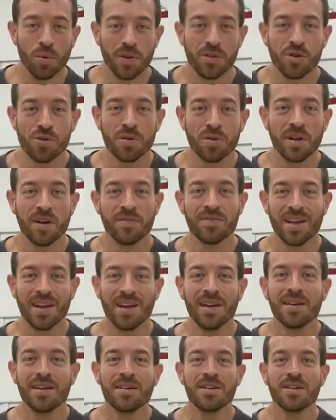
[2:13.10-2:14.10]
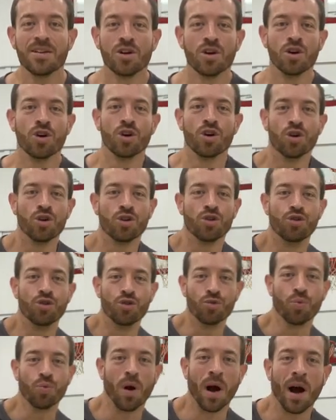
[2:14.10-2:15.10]
with your left hand,
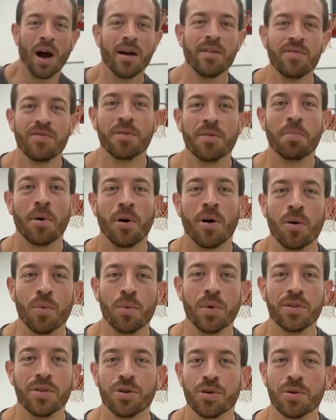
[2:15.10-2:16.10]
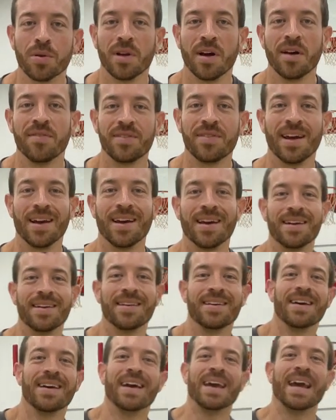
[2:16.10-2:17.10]
drive the ball with your left hand,
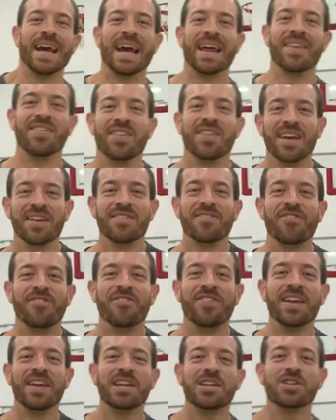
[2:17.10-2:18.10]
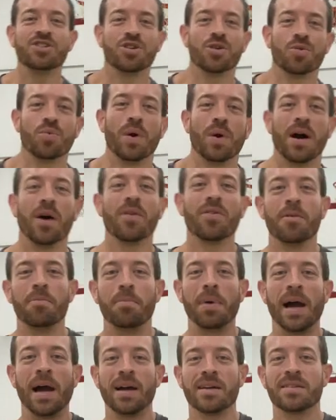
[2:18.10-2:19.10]
and then finish around the
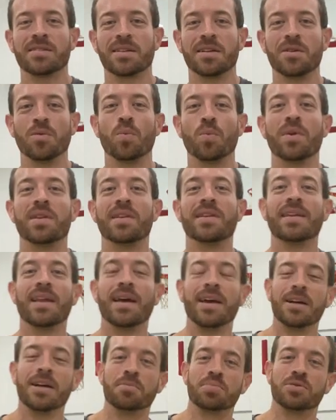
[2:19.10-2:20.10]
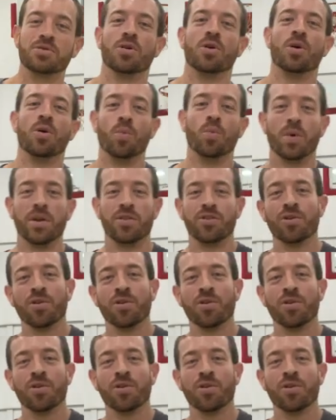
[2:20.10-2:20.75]
basket with layups with